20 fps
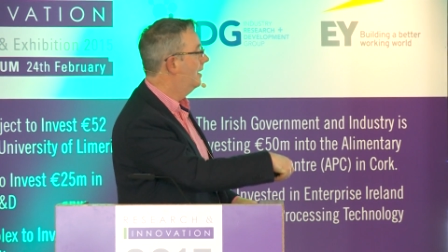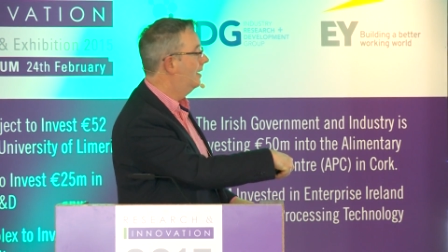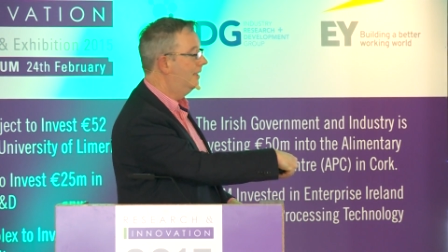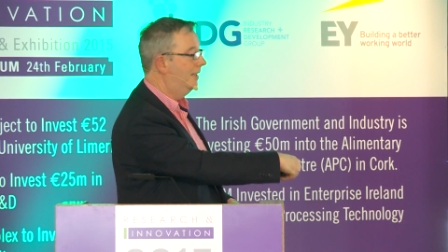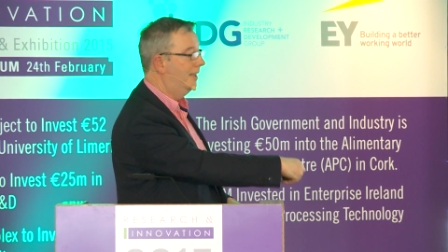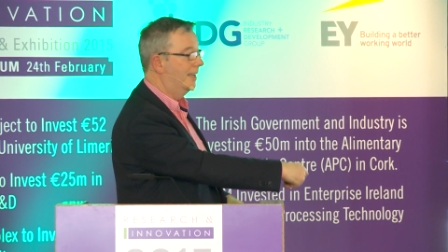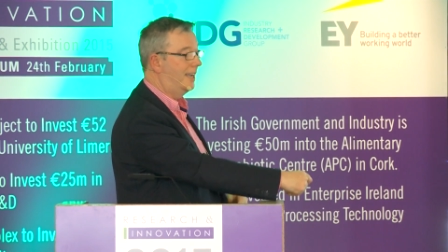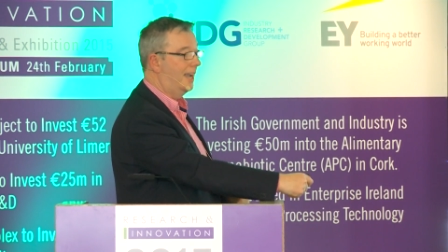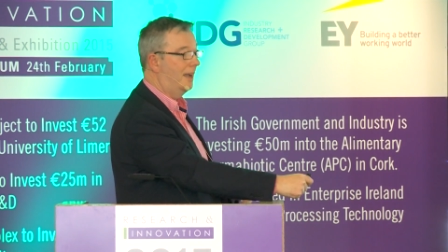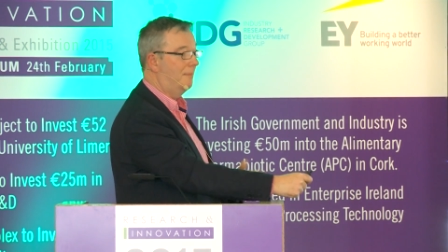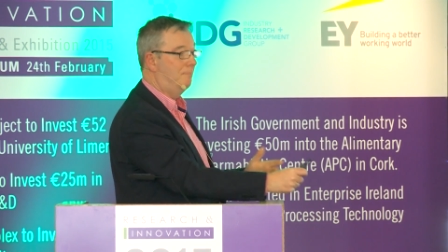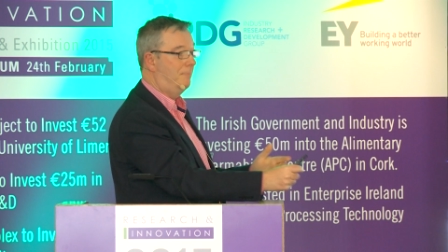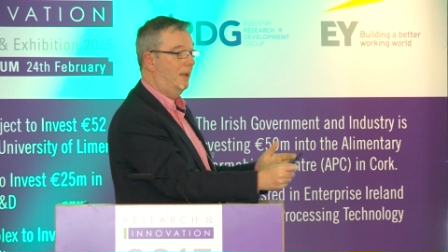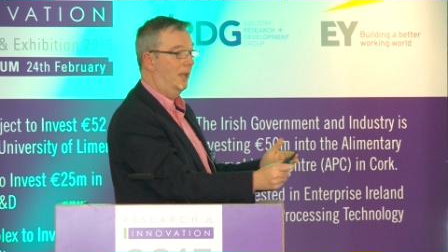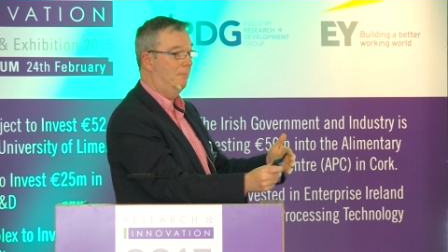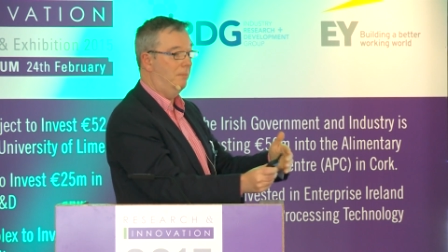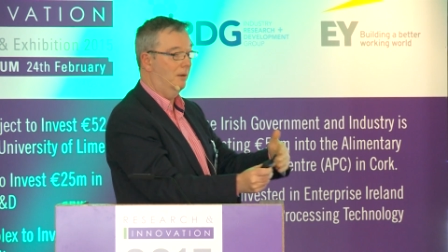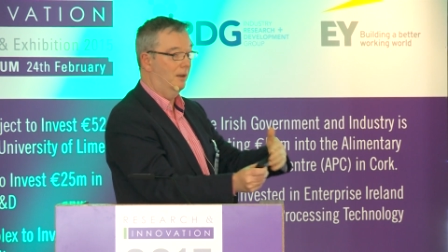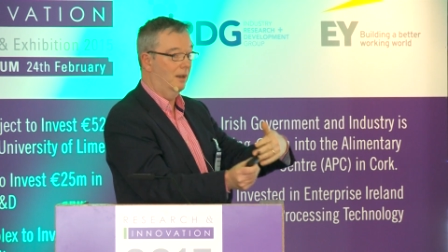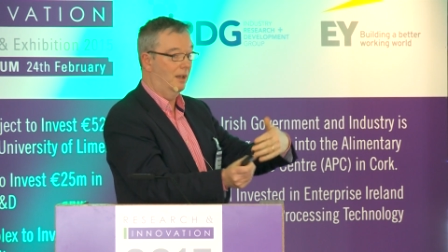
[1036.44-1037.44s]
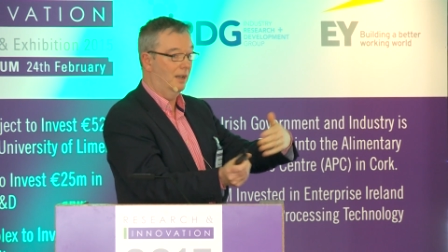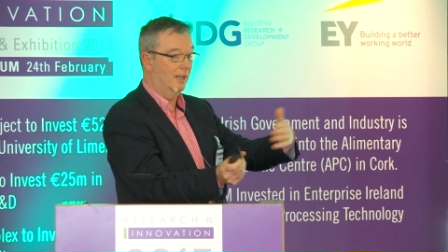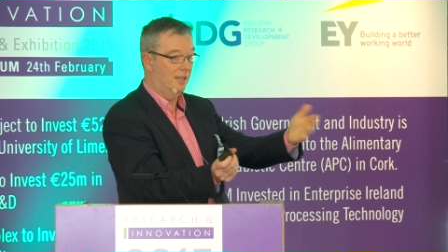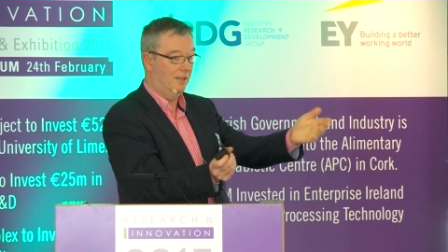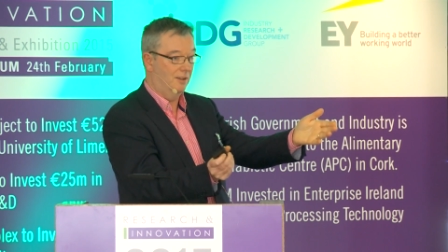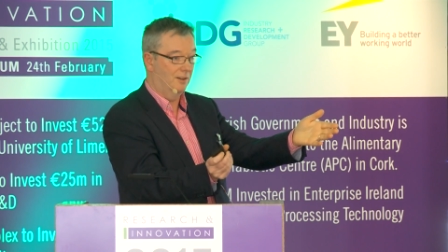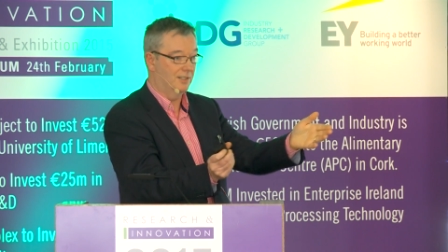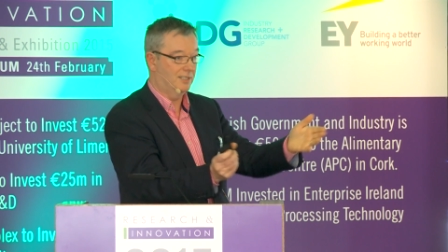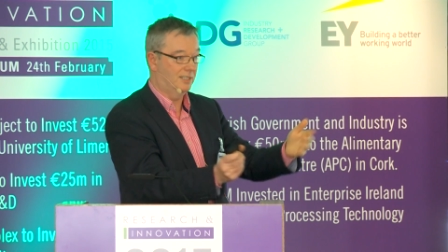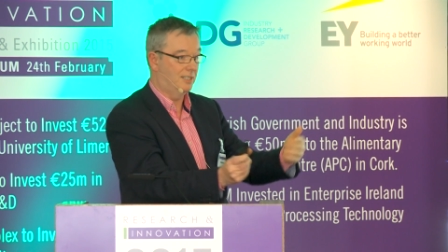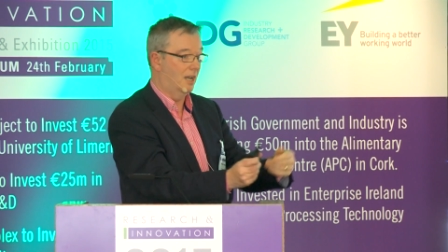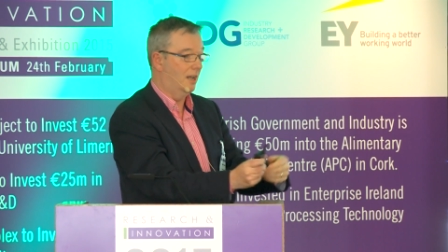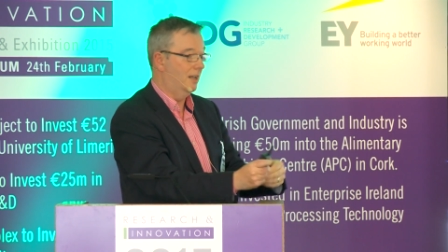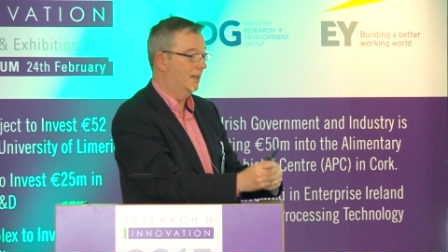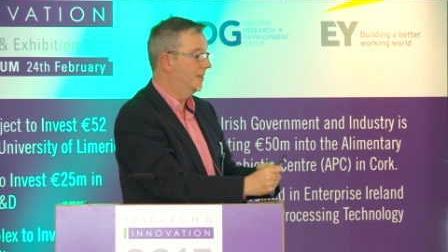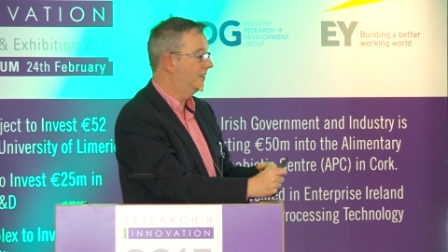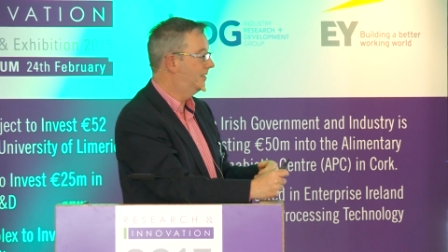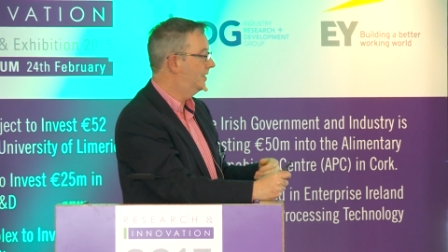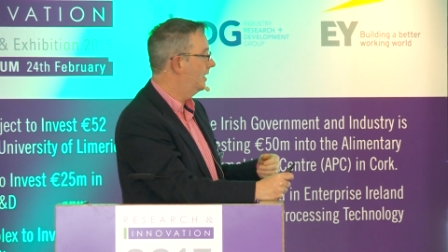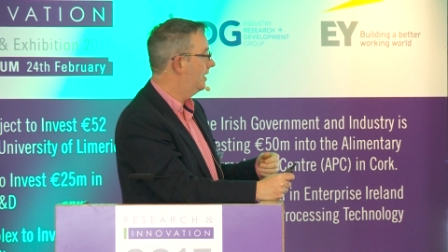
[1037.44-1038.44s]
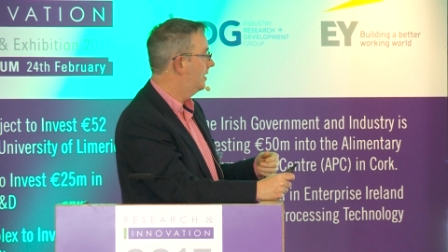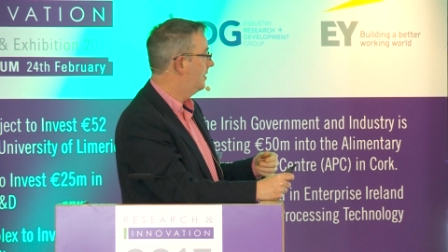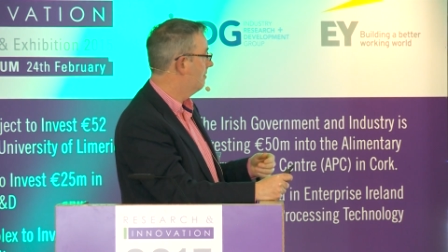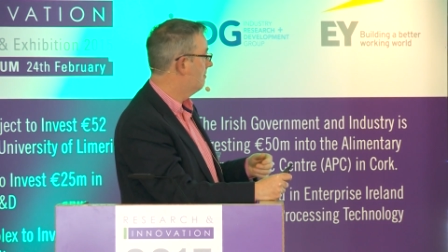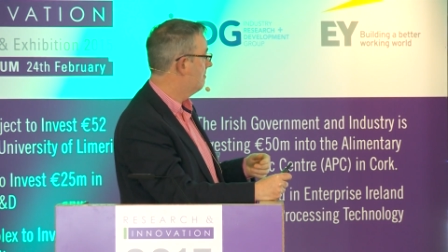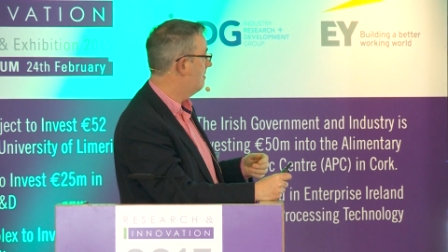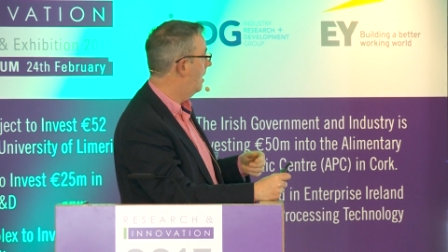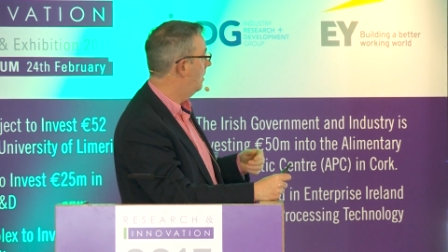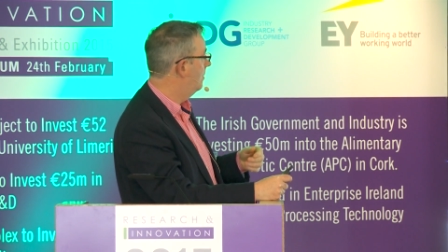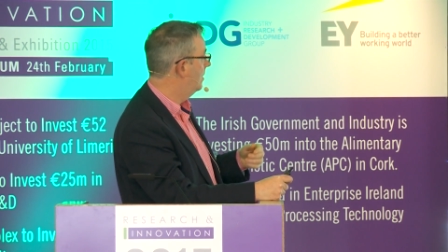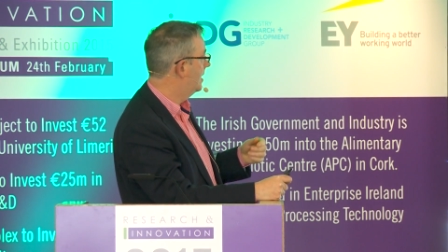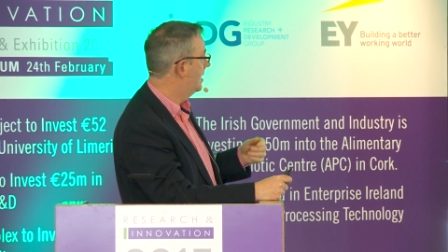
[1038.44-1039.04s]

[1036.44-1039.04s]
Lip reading: you get people like yourselves sitting around